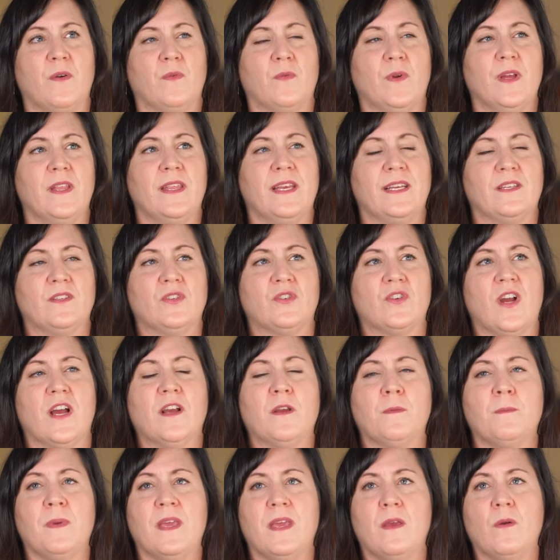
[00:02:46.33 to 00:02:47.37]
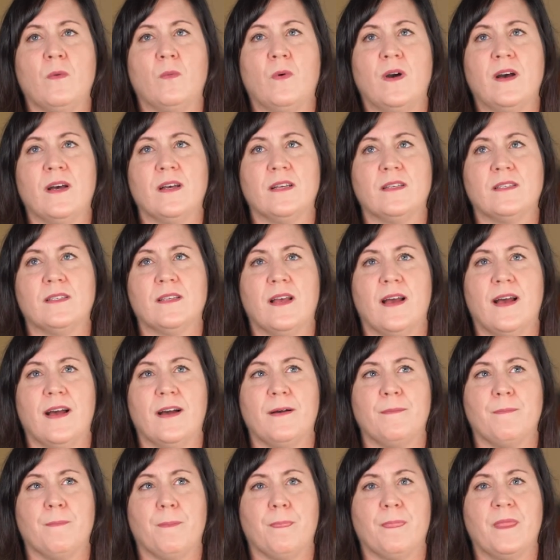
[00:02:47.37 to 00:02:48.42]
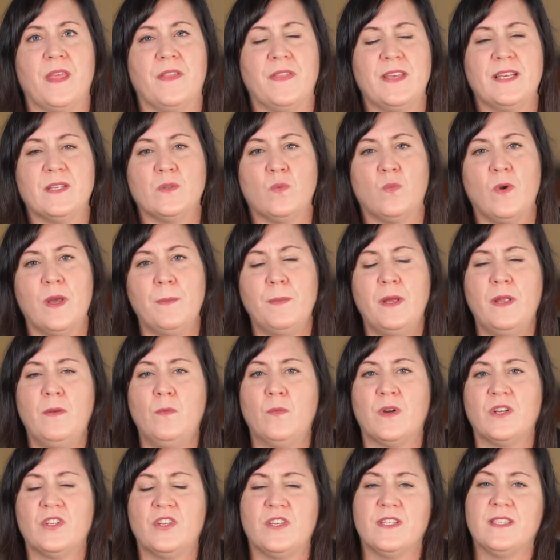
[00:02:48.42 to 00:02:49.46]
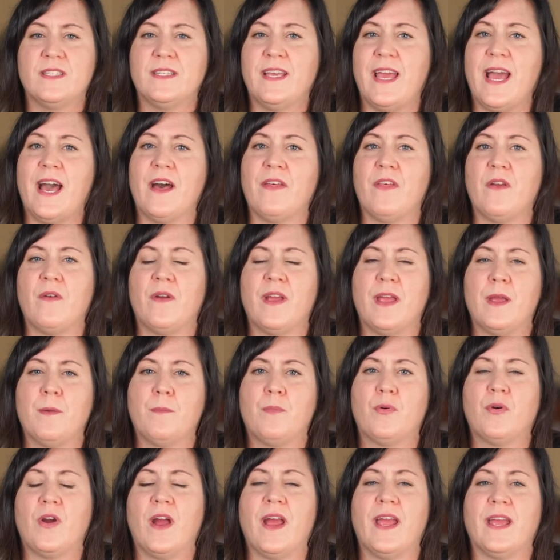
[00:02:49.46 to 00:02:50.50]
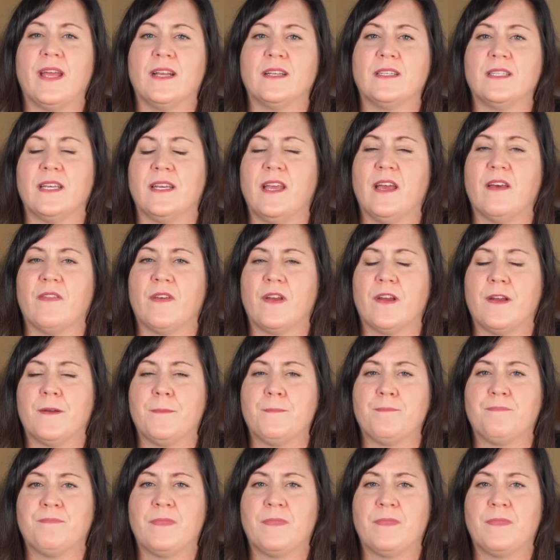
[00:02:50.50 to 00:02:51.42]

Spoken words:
really struck me was that these women were just gathering, praying together.